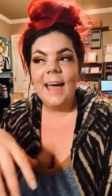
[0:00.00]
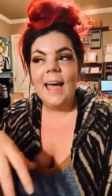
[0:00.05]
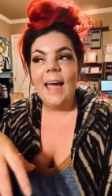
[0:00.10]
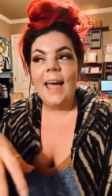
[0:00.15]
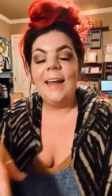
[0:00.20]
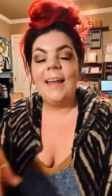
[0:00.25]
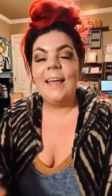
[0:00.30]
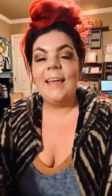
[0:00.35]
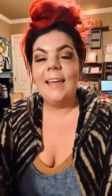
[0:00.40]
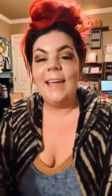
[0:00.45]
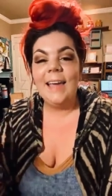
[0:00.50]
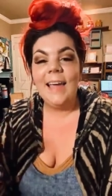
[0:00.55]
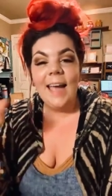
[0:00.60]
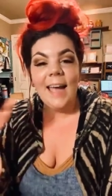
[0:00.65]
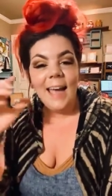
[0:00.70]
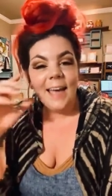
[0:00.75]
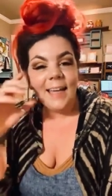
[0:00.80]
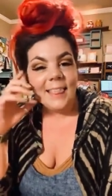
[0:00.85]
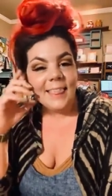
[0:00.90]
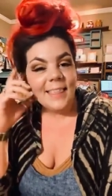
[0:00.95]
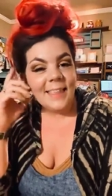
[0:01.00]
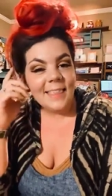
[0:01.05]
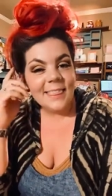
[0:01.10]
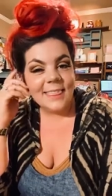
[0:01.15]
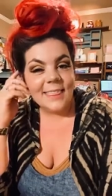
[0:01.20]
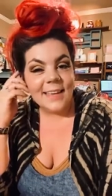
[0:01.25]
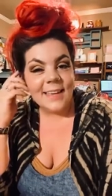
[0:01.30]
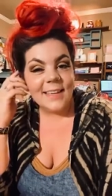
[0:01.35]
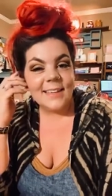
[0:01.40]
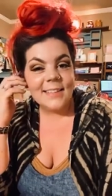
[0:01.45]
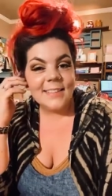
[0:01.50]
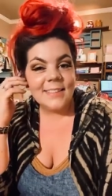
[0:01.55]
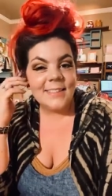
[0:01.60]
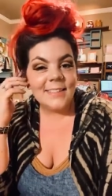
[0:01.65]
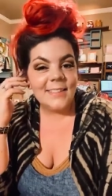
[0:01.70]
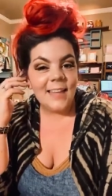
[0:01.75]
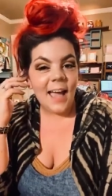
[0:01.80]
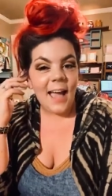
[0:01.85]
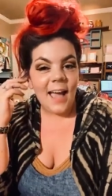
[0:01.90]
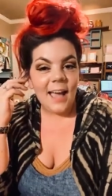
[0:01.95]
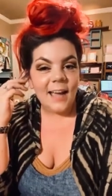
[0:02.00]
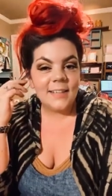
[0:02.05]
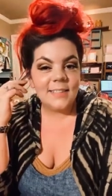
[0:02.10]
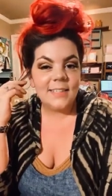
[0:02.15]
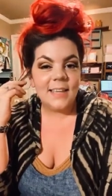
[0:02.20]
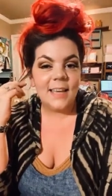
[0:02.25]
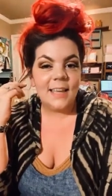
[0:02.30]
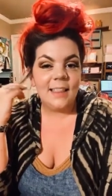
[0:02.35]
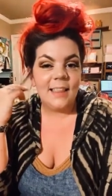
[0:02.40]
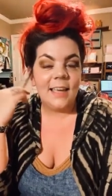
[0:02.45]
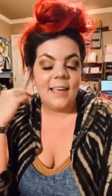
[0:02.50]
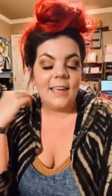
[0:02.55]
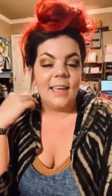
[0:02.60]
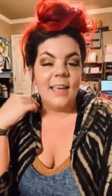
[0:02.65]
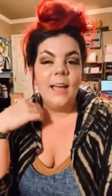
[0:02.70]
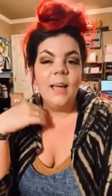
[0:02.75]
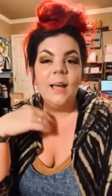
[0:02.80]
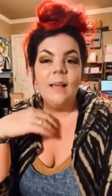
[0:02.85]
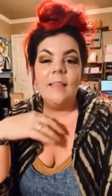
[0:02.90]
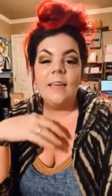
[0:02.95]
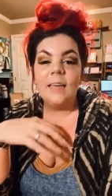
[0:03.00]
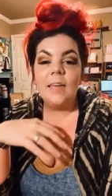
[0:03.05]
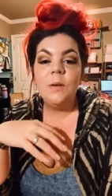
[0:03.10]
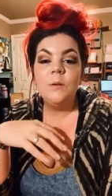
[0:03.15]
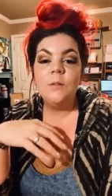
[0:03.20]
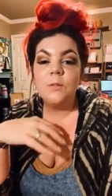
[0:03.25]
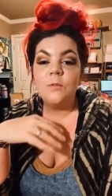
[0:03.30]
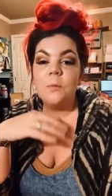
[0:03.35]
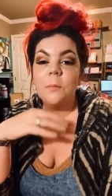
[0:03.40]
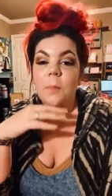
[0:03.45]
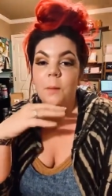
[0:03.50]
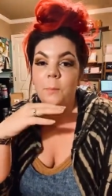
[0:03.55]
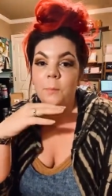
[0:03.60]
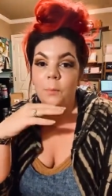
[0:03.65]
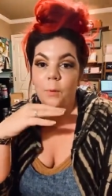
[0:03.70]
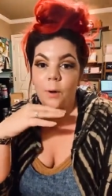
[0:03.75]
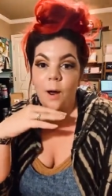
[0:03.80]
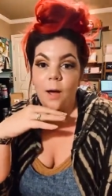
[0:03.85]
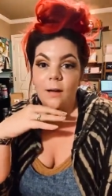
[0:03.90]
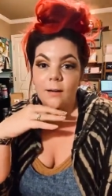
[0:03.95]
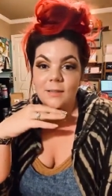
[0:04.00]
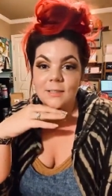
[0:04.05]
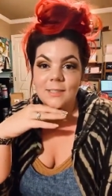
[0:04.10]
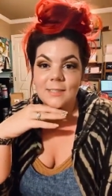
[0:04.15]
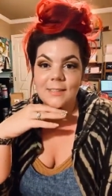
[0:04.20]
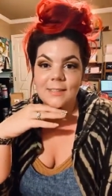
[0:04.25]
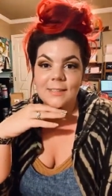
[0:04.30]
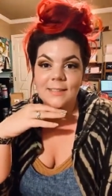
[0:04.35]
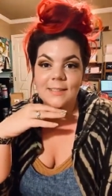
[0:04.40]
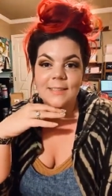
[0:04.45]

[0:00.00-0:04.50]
And he had the thickest accent, like he was from the Bronx.